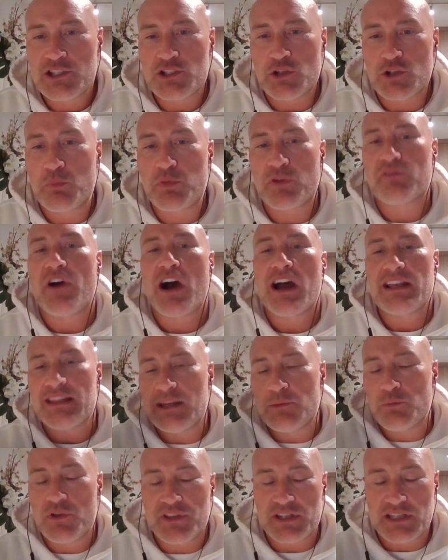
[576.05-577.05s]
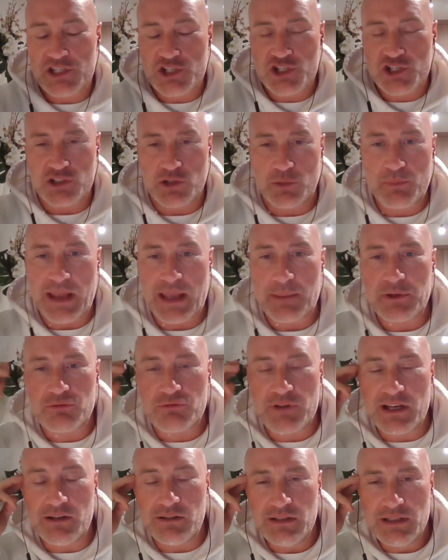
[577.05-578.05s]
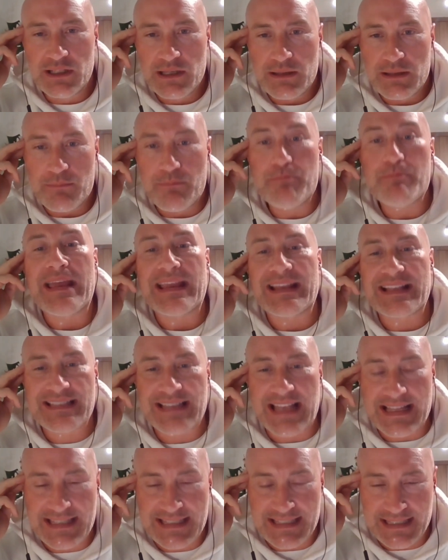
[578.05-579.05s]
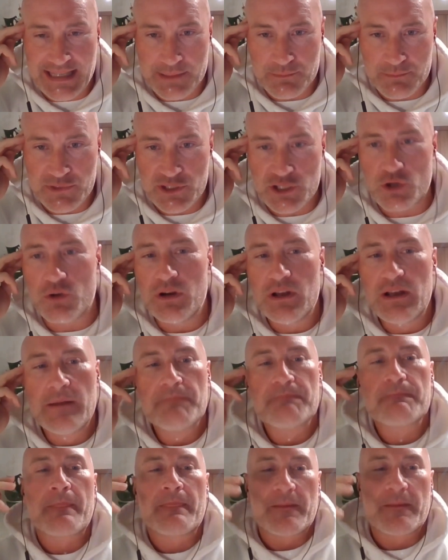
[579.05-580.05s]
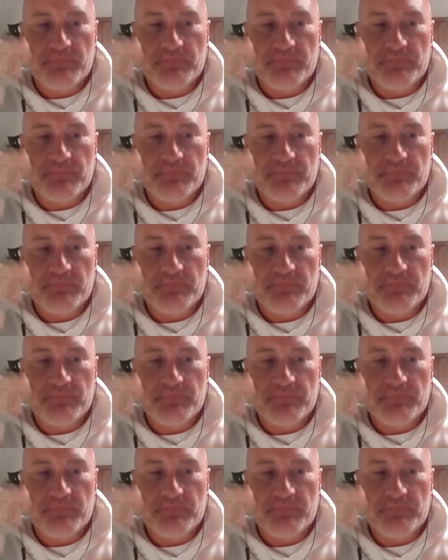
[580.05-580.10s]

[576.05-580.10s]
So providing them with an additional payment rail makes sense to them. So